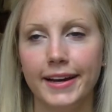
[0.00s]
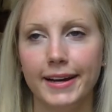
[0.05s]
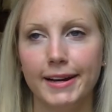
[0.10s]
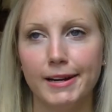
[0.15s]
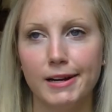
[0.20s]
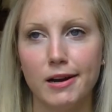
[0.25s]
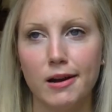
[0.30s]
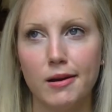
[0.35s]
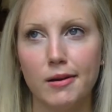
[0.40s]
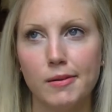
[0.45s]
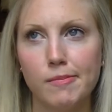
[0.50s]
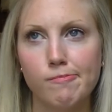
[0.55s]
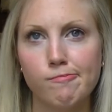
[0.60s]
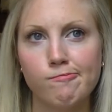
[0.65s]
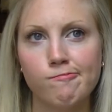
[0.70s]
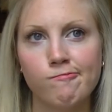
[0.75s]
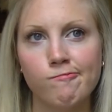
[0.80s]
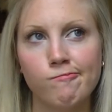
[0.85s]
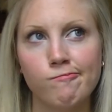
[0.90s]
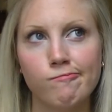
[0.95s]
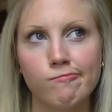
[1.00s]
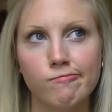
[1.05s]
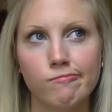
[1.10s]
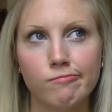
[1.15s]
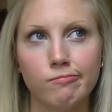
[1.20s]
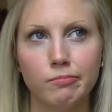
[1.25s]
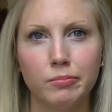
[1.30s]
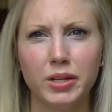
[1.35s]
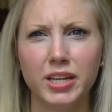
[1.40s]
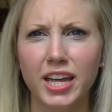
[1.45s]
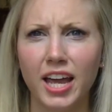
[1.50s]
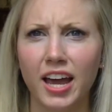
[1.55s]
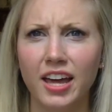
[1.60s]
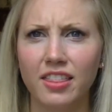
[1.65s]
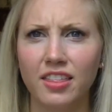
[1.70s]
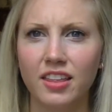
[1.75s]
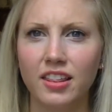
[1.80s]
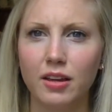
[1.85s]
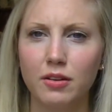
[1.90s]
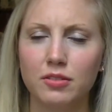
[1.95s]
But yeah, I
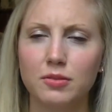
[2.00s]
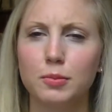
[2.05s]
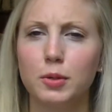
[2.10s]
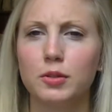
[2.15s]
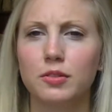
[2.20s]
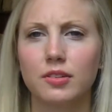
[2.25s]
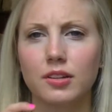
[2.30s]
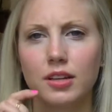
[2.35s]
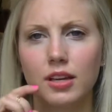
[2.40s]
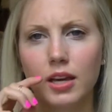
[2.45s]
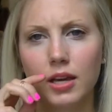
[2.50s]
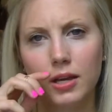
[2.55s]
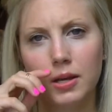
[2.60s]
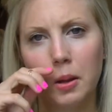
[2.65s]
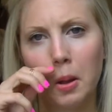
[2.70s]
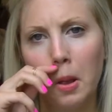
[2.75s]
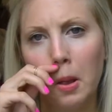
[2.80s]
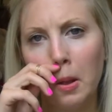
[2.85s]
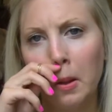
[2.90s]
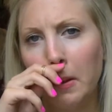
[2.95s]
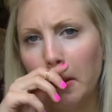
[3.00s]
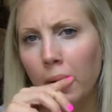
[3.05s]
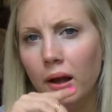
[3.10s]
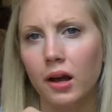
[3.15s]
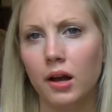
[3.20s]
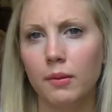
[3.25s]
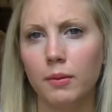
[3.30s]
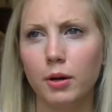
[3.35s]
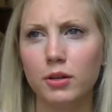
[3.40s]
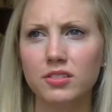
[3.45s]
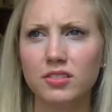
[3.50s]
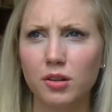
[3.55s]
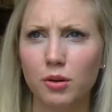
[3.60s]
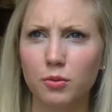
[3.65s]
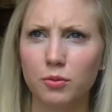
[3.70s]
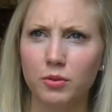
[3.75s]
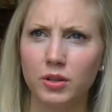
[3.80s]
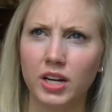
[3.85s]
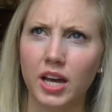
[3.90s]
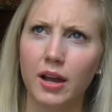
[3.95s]
think that was mostly it. Also,
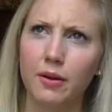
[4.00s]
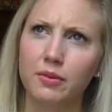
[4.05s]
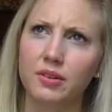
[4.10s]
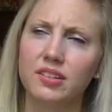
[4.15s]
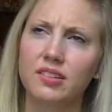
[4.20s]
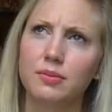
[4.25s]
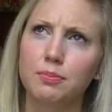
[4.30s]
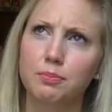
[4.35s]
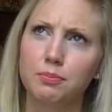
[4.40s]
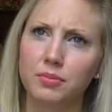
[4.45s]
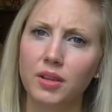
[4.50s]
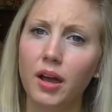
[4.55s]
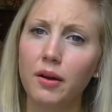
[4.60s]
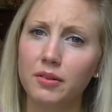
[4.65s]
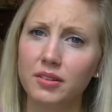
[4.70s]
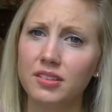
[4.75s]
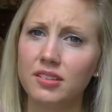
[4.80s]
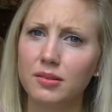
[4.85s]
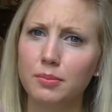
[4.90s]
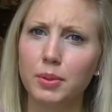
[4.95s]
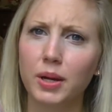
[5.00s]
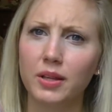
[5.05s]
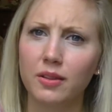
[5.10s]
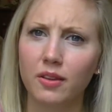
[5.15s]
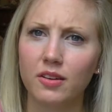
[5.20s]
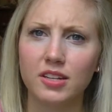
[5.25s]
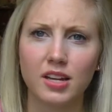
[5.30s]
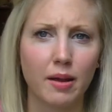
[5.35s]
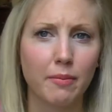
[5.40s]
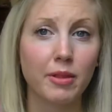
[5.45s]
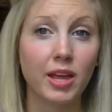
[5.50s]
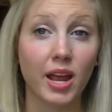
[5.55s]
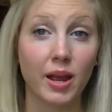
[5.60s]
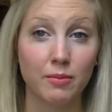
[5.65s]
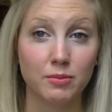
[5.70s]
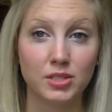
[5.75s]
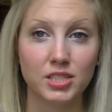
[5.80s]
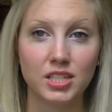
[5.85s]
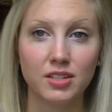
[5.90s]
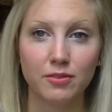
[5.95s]
that was about the time that
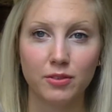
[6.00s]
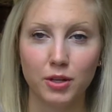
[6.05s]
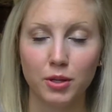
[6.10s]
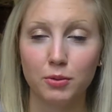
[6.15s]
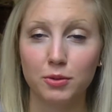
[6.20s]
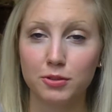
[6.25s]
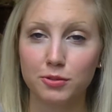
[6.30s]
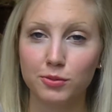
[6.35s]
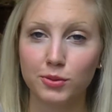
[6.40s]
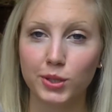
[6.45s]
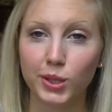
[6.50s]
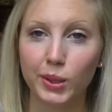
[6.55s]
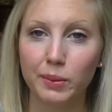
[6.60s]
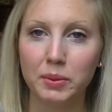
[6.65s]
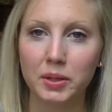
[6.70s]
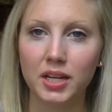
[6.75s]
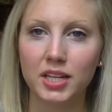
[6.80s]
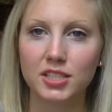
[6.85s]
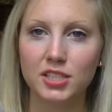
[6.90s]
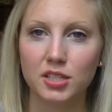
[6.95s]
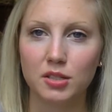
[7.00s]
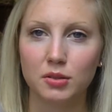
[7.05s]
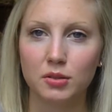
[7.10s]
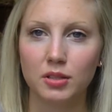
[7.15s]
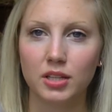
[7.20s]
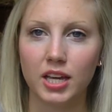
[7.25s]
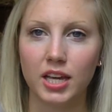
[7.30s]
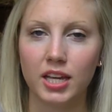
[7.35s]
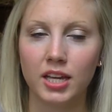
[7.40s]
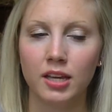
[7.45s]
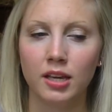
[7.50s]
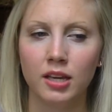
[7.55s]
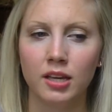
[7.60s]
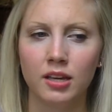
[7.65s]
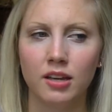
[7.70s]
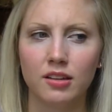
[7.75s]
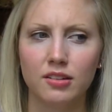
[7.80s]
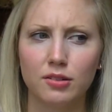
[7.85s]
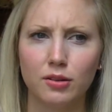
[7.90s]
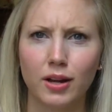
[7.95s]
MTV was really big too. Like,
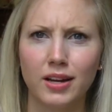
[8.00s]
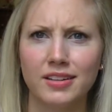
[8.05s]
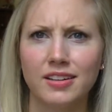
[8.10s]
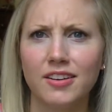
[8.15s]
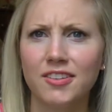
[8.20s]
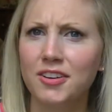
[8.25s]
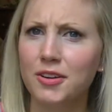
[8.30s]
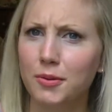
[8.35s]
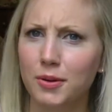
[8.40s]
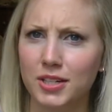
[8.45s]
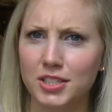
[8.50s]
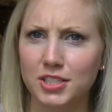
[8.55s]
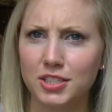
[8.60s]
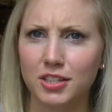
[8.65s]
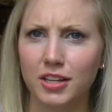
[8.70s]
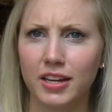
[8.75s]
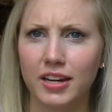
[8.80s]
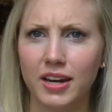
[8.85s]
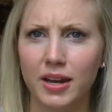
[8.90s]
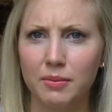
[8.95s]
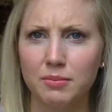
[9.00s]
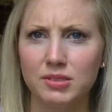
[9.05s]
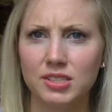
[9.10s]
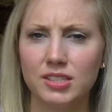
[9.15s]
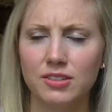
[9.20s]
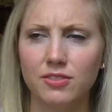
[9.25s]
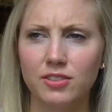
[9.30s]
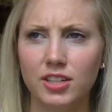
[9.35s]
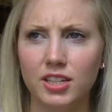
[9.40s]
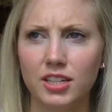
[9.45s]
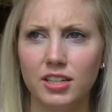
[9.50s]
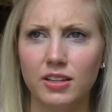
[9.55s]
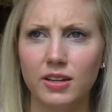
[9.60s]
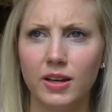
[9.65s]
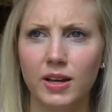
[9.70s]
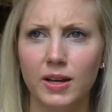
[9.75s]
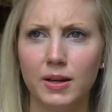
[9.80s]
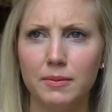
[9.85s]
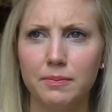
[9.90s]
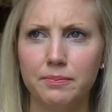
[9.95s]
so I definitely watched a lot of
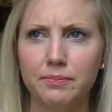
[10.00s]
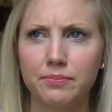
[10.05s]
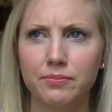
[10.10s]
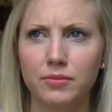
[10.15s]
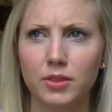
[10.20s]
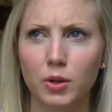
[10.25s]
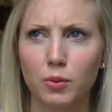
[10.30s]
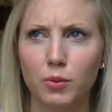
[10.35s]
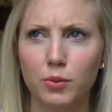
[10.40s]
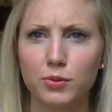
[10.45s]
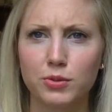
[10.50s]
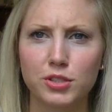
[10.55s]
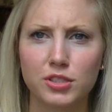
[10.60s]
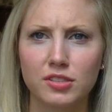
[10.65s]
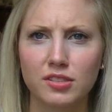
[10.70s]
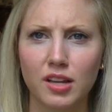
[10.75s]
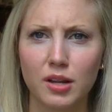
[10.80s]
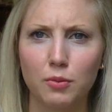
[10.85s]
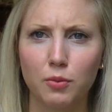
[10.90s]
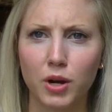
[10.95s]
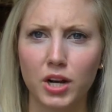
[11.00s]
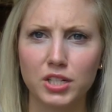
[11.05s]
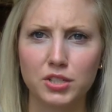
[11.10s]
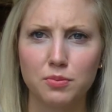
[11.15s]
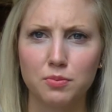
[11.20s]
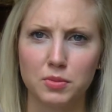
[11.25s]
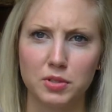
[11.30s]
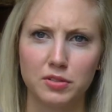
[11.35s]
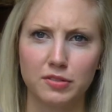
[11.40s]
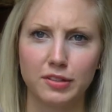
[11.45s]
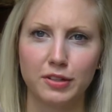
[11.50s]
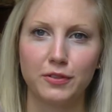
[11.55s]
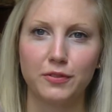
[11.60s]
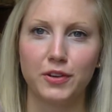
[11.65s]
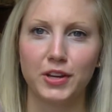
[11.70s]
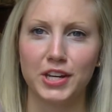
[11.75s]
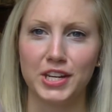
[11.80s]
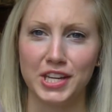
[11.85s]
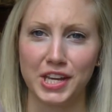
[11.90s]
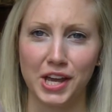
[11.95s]
MTV. We would just like watch music
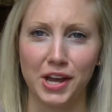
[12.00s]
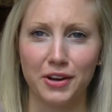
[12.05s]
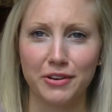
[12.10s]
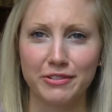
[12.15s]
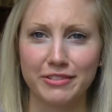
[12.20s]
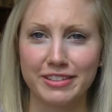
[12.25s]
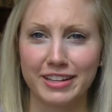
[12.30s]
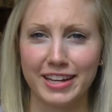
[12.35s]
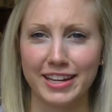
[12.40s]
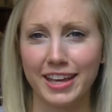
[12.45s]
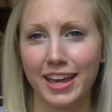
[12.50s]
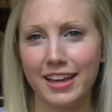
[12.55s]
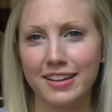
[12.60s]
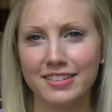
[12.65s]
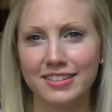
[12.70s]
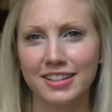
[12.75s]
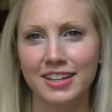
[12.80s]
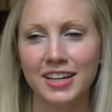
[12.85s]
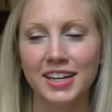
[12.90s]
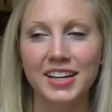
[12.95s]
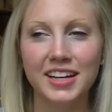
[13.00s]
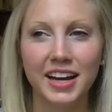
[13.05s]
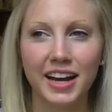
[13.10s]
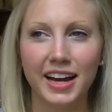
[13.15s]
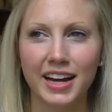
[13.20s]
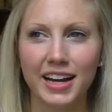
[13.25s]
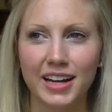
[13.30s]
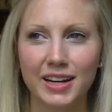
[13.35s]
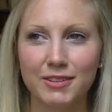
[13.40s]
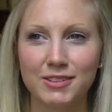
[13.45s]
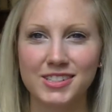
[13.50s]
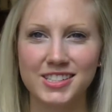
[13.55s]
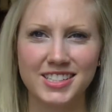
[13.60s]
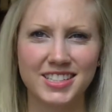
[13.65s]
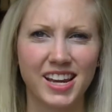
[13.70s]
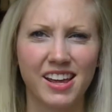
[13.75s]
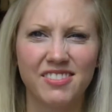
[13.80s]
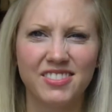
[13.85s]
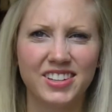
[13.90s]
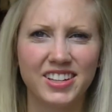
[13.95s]
videos, I guess,
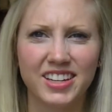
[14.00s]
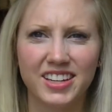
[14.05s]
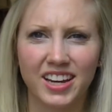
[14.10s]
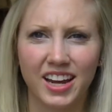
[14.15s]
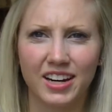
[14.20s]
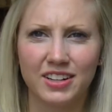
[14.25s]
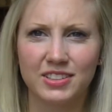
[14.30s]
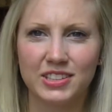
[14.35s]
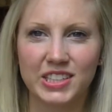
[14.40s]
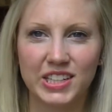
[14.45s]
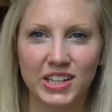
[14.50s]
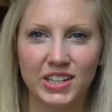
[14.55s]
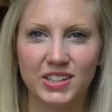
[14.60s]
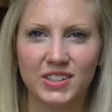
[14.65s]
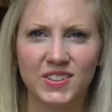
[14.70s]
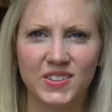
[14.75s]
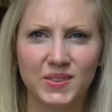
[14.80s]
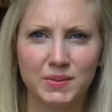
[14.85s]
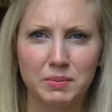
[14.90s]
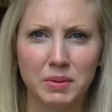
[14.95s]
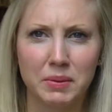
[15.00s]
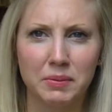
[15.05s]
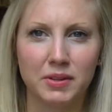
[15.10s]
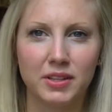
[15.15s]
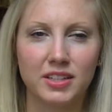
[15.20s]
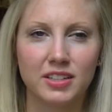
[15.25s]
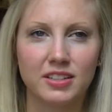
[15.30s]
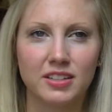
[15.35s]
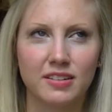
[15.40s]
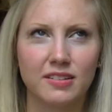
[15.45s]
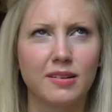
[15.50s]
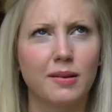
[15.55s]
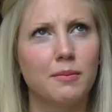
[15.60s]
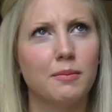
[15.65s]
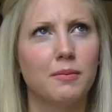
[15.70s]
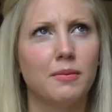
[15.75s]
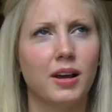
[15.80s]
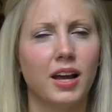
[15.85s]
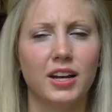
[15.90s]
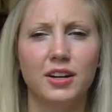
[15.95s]
which definitely, I don't know, maybe because
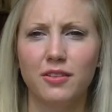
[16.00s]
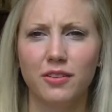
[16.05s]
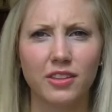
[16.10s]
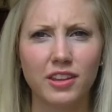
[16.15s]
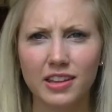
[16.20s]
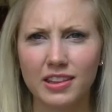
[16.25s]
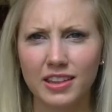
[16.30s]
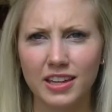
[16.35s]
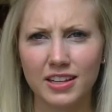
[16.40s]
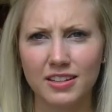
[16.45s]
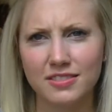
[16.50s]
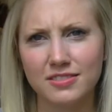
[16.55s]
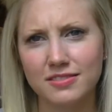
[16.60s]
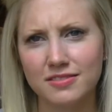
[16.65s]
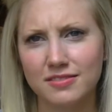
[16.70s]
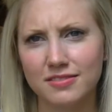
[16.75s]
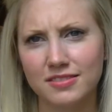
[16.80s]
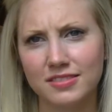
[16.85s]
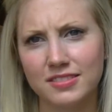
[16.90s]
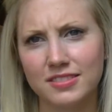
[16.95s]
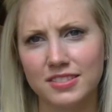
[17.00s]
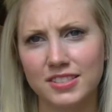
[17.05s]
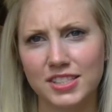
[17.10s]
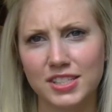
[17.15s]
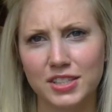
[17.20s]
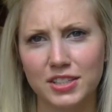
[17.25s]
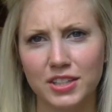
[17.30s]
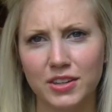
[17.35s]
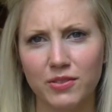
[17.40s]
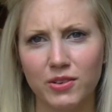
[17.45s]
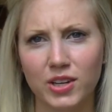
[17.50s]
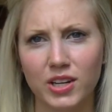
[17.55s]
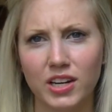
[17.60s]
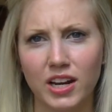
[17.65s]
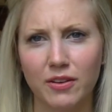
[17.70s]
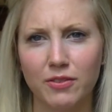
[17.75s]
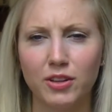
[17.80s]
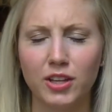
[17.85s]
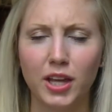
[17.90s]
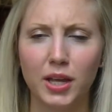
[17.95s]
I don't think they still even,
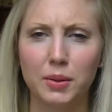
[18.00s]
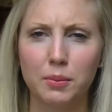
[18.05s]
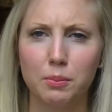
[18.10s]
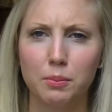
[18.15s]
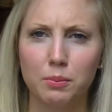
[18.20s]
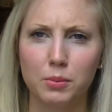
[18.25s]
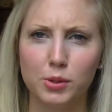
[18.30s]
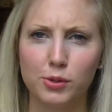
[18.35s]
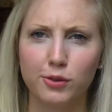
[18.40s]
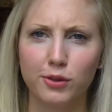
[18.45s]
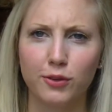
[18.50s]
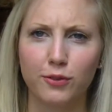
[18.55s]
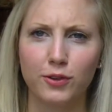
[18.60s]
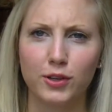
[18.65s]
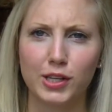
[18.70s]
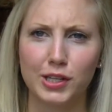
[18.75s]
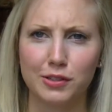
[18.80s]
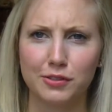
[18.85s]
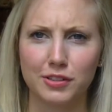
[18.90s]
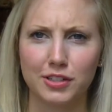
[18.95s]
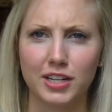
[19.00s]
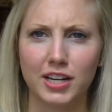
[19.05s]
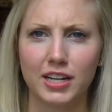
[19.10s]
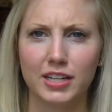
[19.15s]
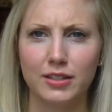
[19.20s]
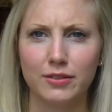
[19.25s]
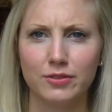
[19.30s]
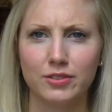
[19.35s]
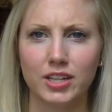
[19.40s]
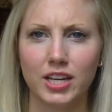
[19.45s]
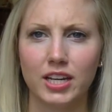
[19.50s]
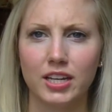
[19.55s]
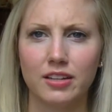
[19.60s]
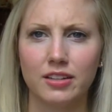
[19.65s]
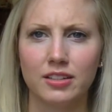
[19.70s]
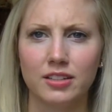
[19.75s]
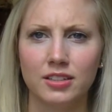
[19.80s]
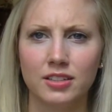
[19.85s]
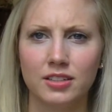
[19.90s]
I feel like music videos are kind of like,